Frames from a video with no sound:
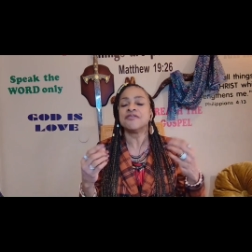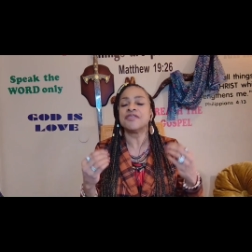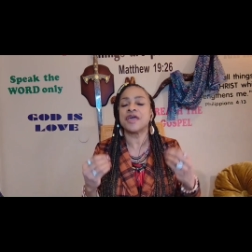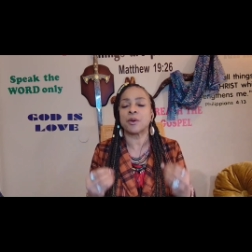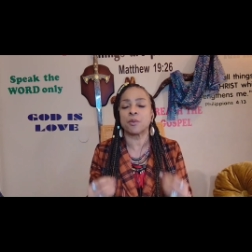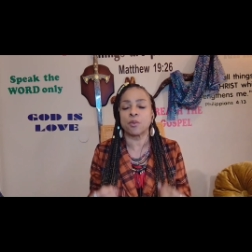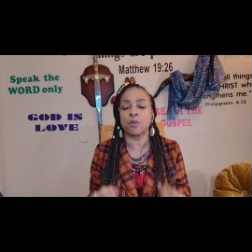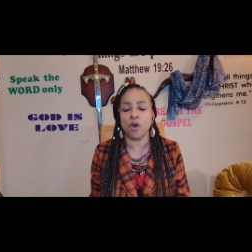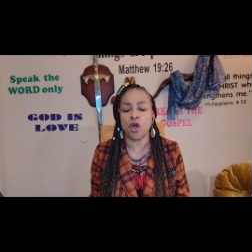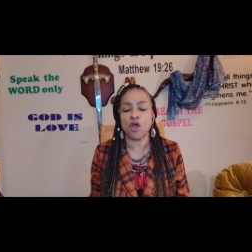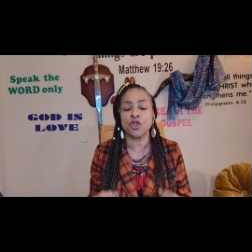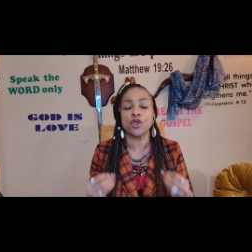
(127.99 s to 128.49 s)

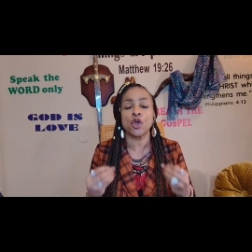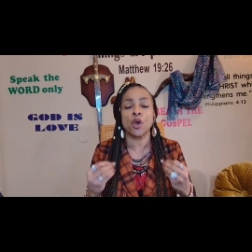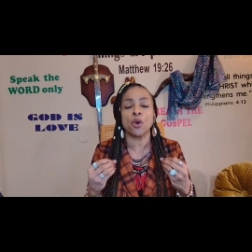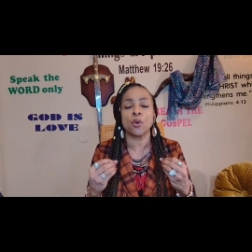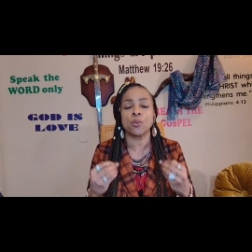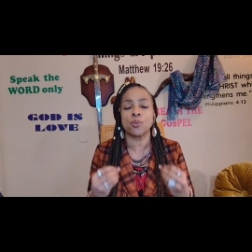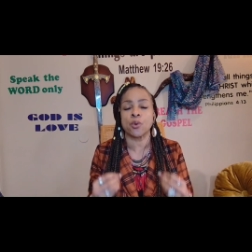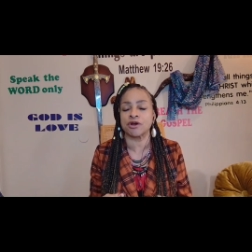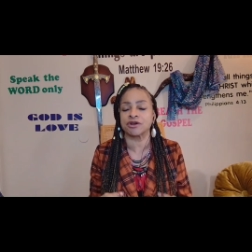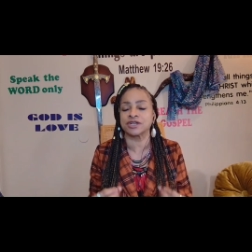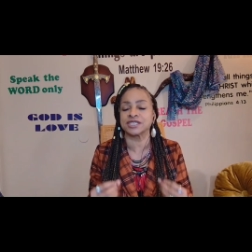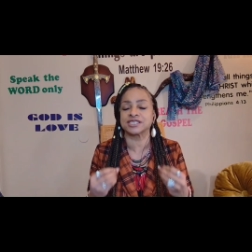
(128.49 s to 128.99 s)
That
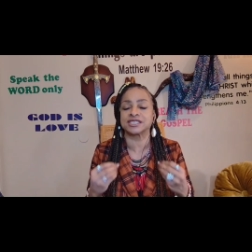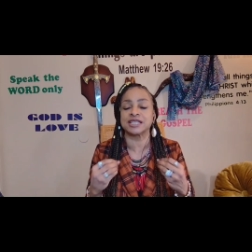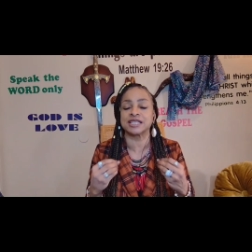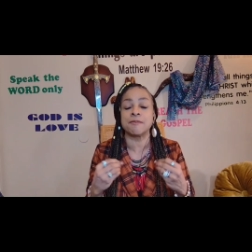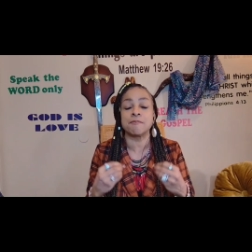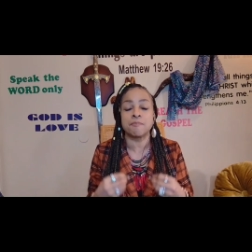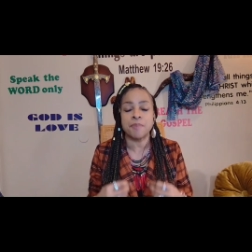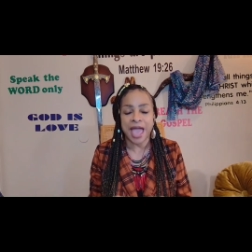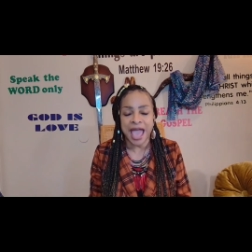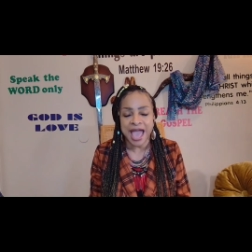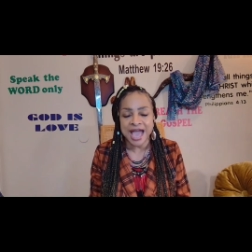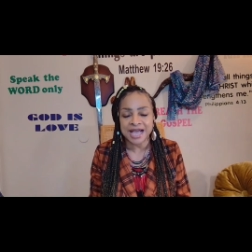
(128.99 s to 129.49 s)
your word is
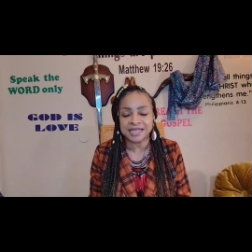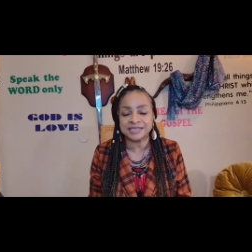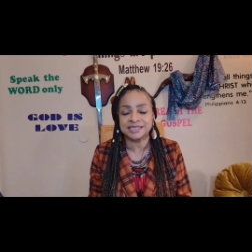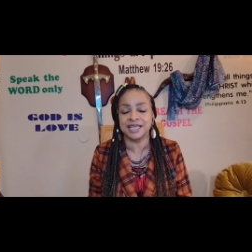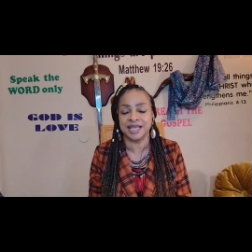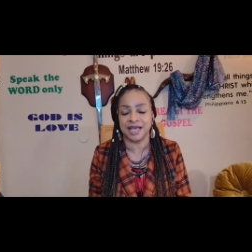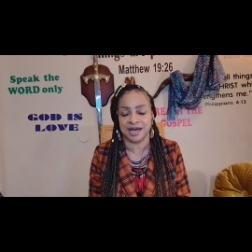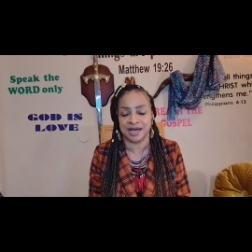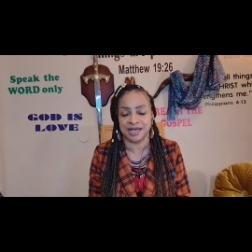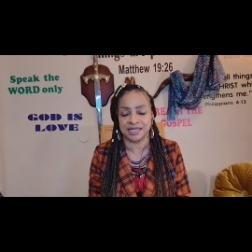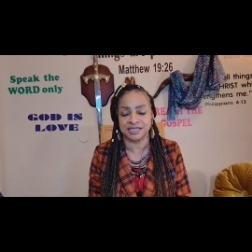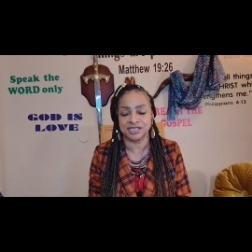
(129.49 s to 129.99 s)

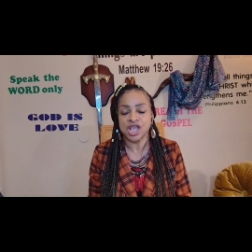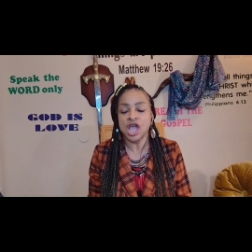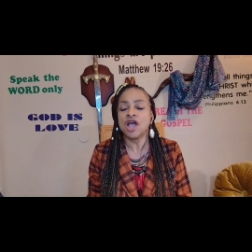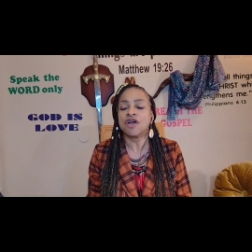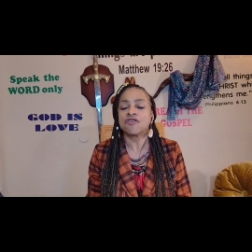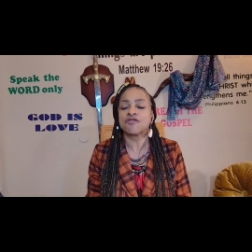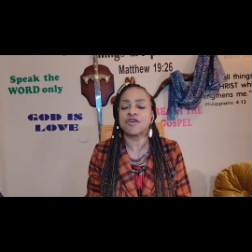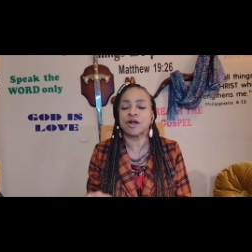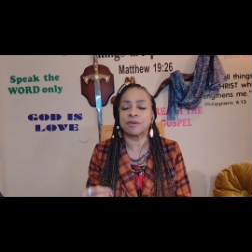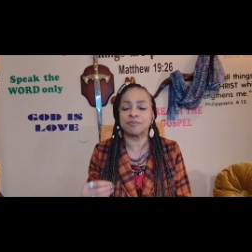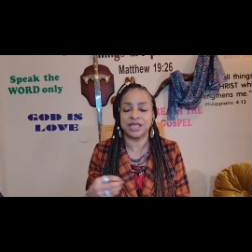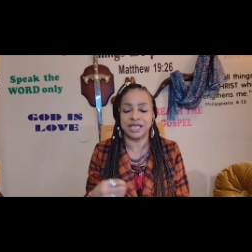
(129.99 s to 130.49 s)
impacting us
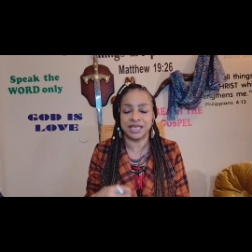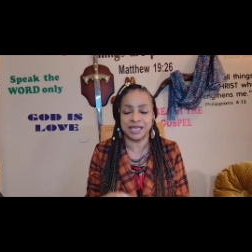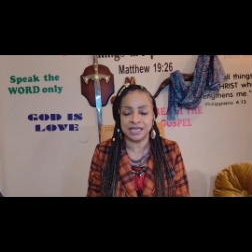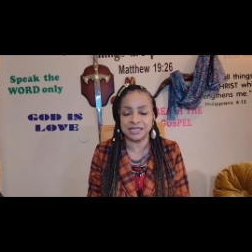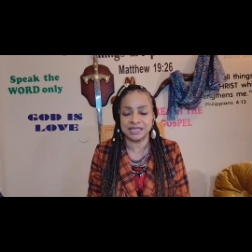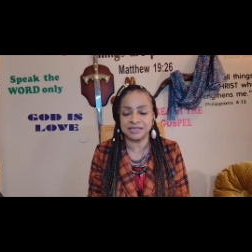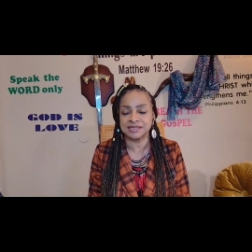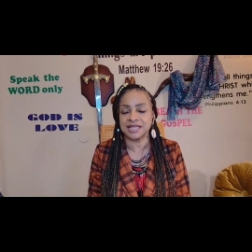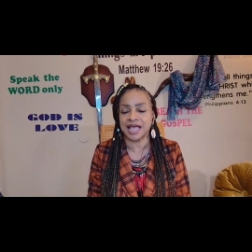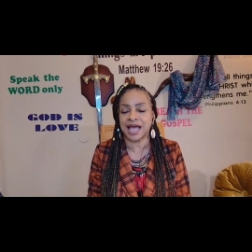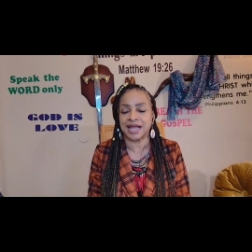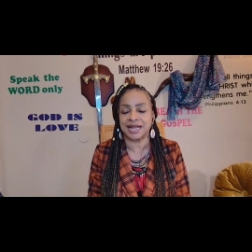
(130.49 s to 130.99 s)
from the
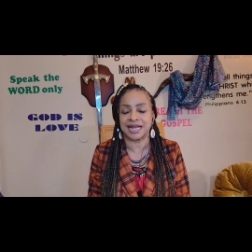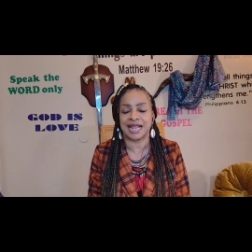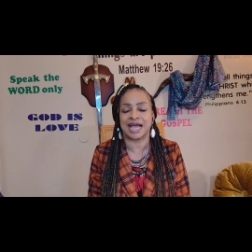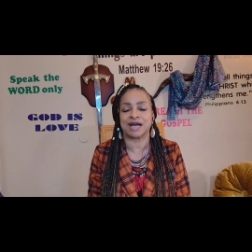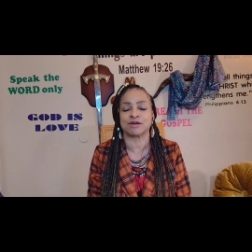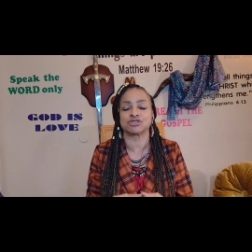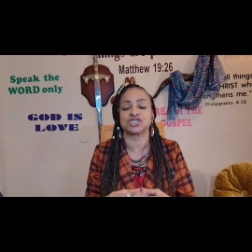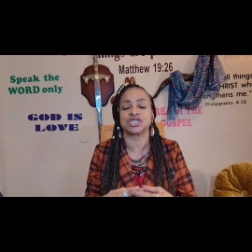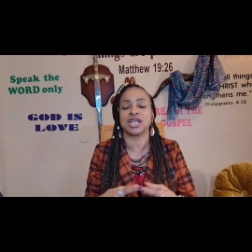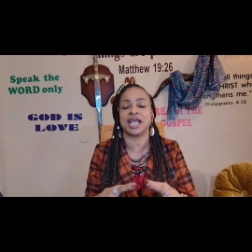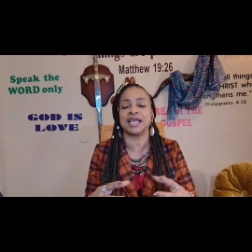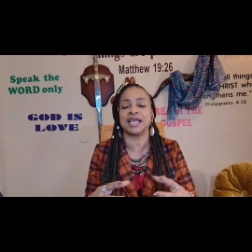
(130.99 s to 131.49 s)
inside
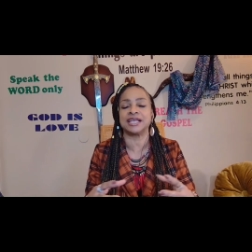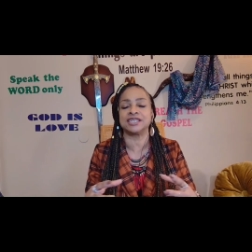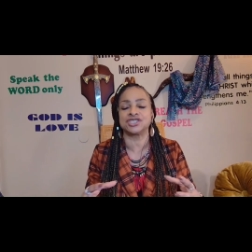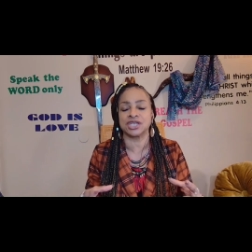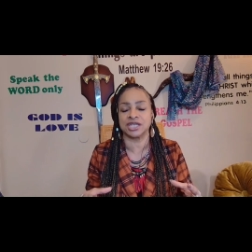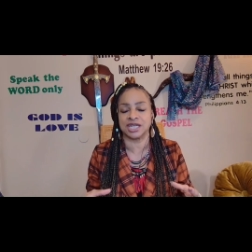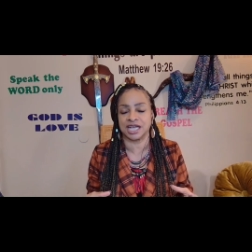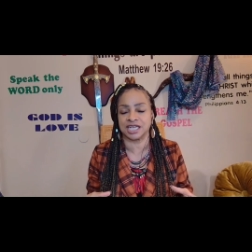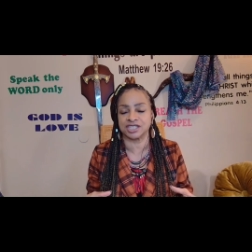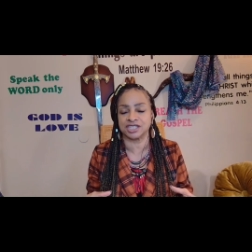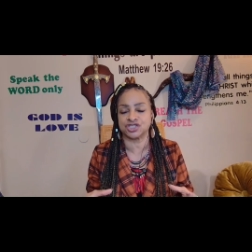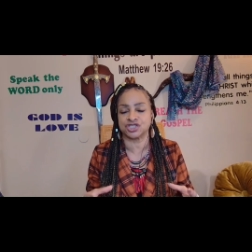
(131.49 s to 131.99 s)
out,
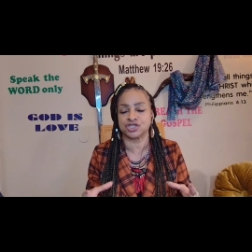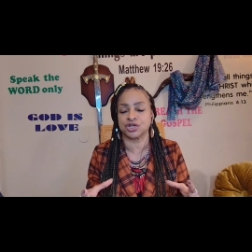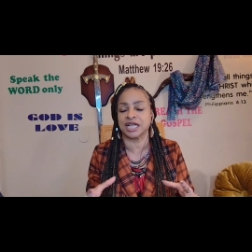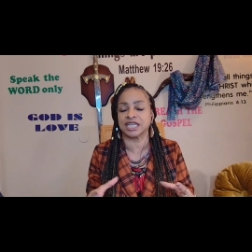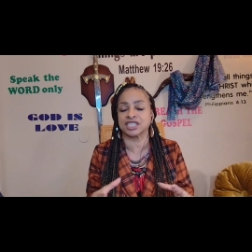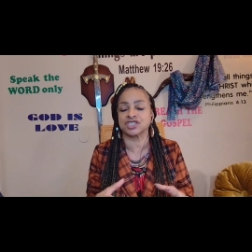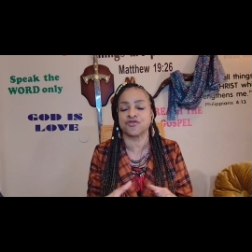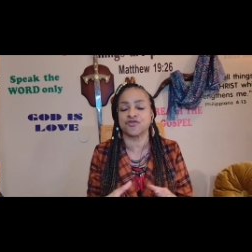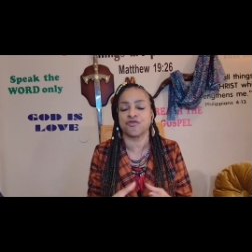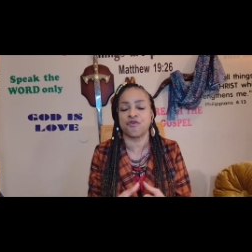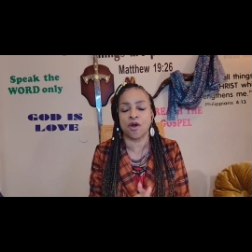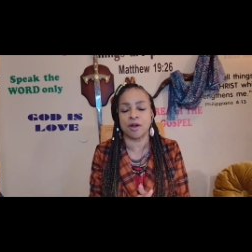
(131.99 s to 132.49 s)
changing us,
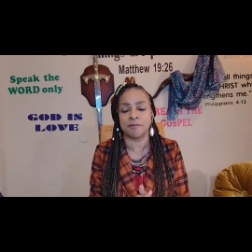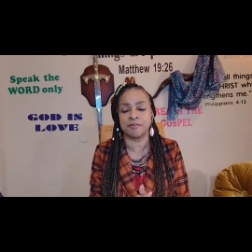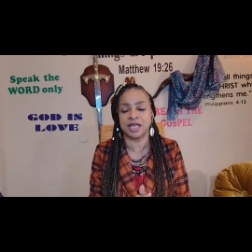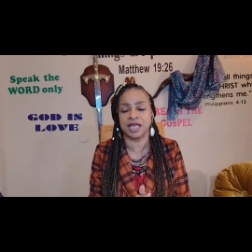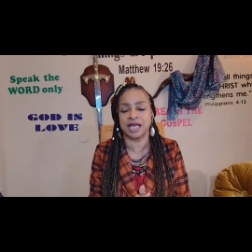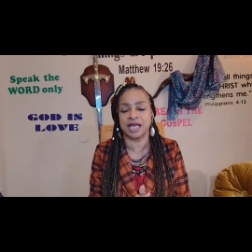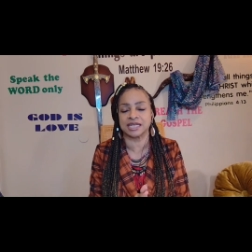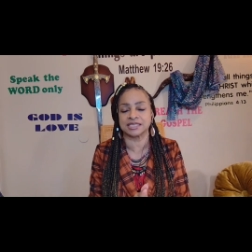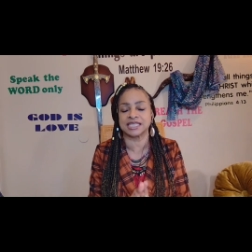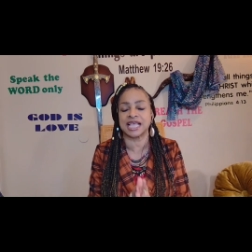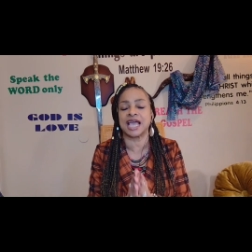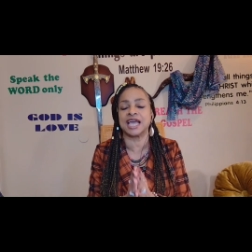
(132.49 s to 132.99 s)

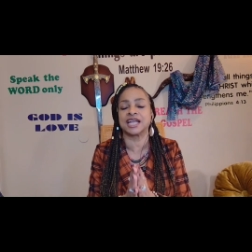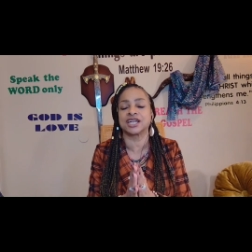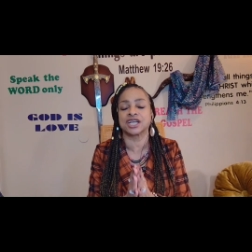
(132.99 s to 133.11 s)
transforming us,